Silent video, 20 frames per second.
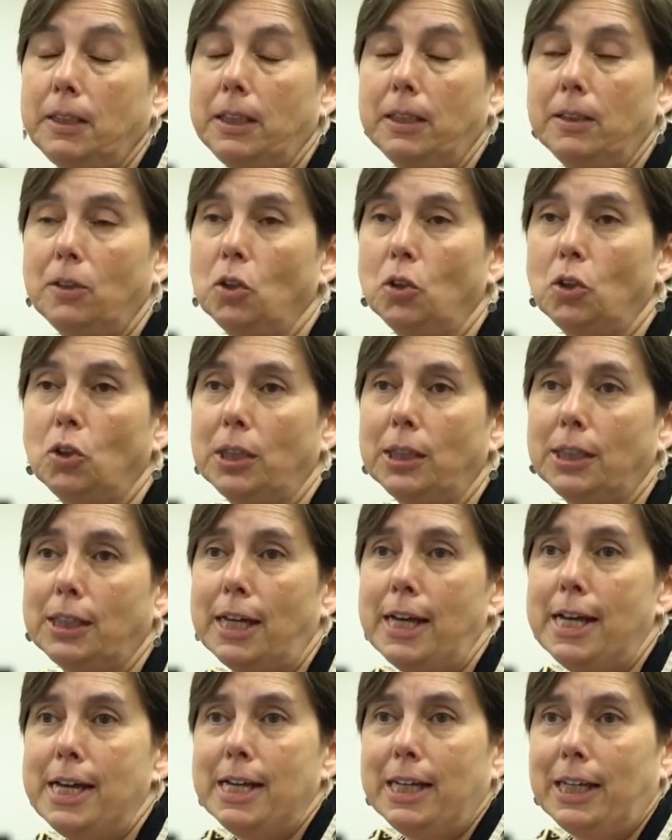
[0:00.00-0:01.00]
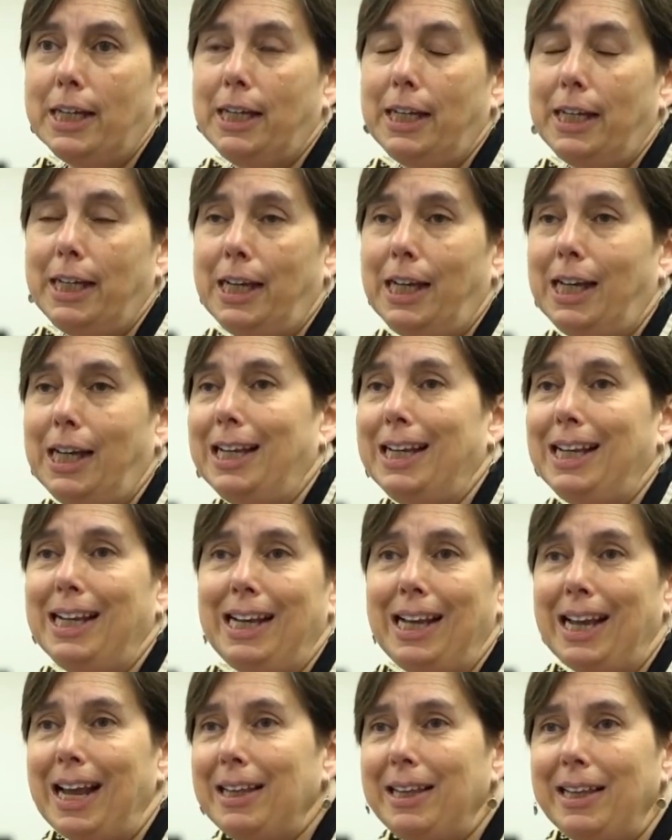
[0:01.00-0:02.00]
So the
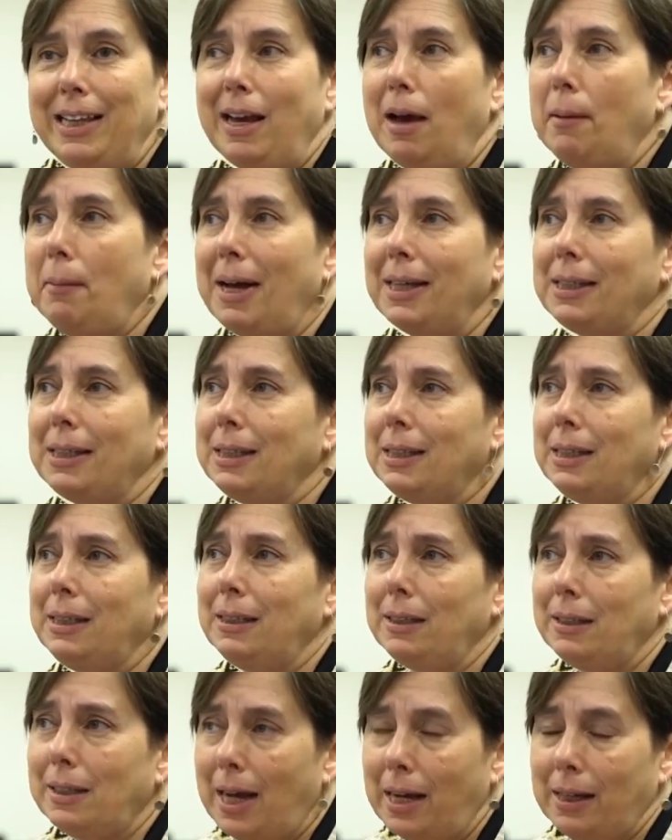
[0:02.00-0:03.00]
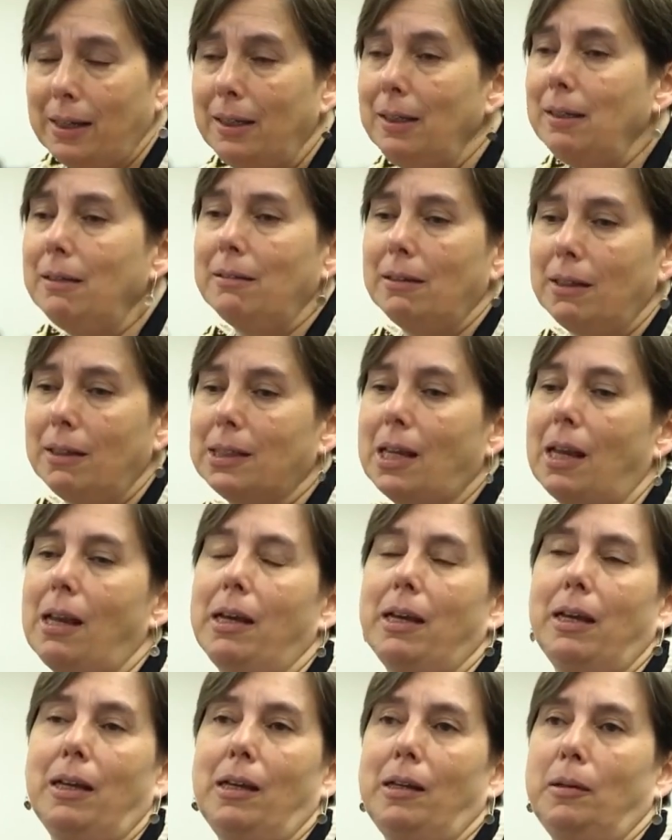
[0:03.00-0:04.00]
basic idea here is
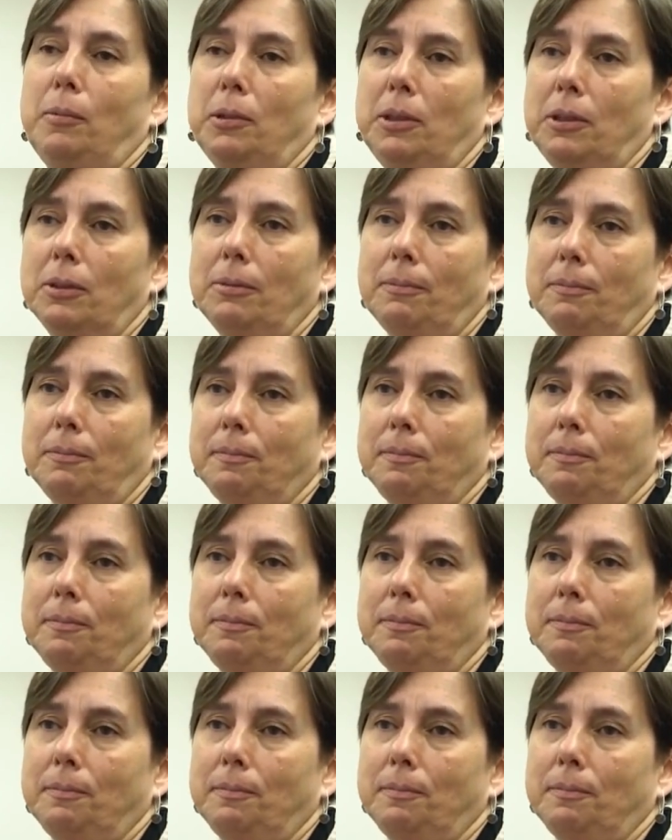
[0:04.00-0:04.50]
balance.